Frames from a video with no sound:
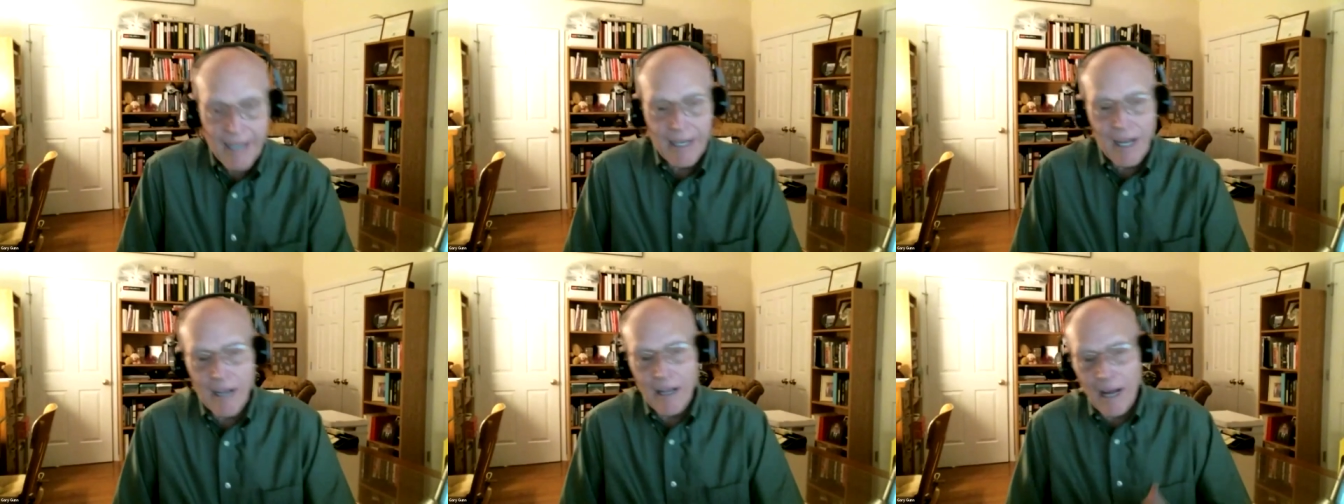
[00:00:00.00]

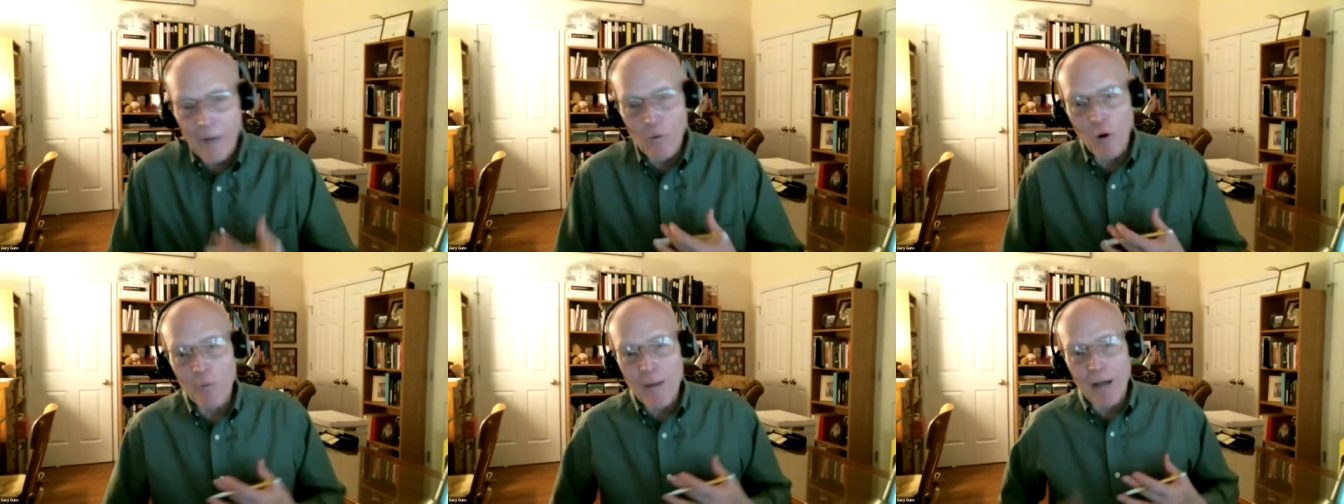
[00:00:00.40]
And
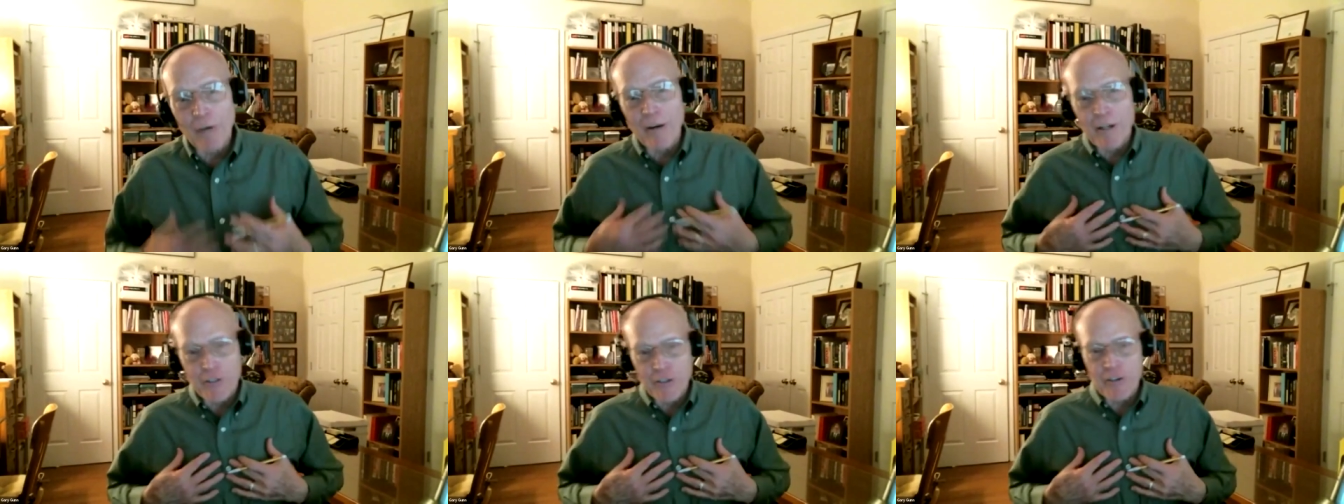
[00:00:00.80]
I wore
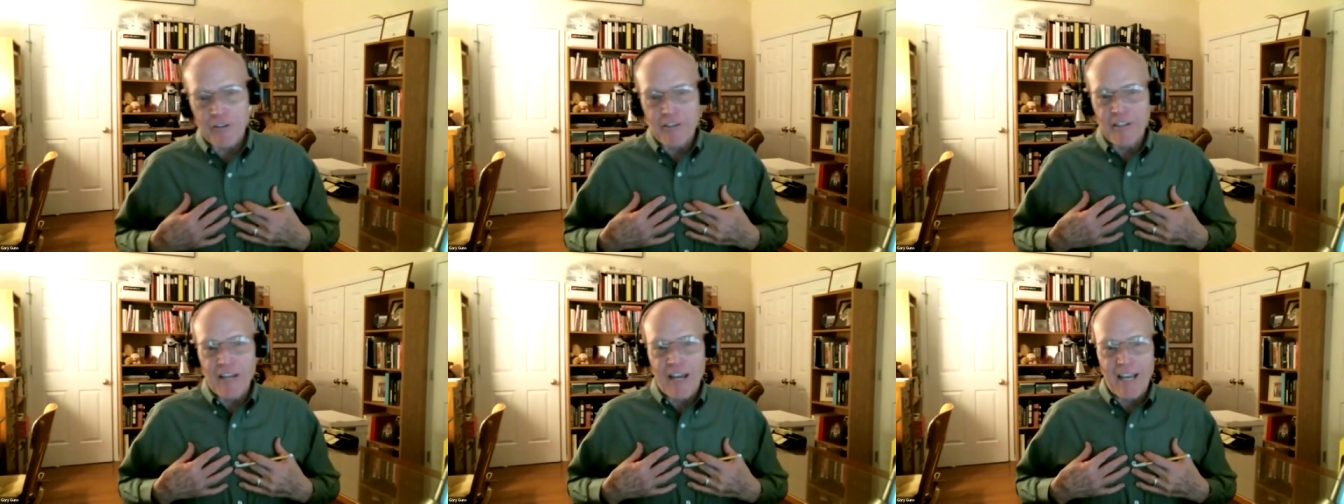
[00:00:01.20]
my green
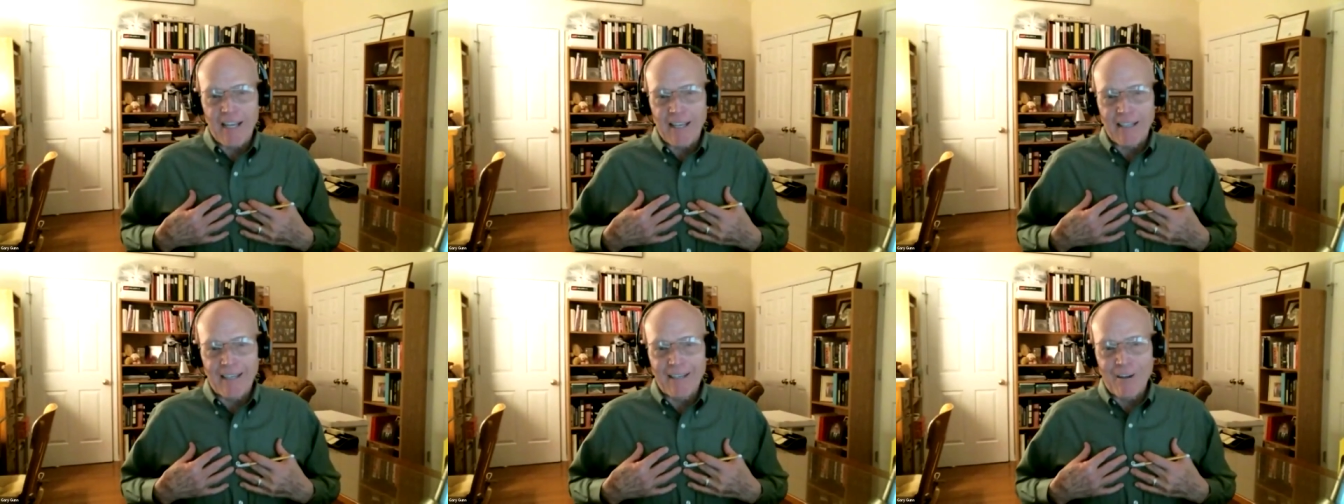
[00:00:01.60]
shirt today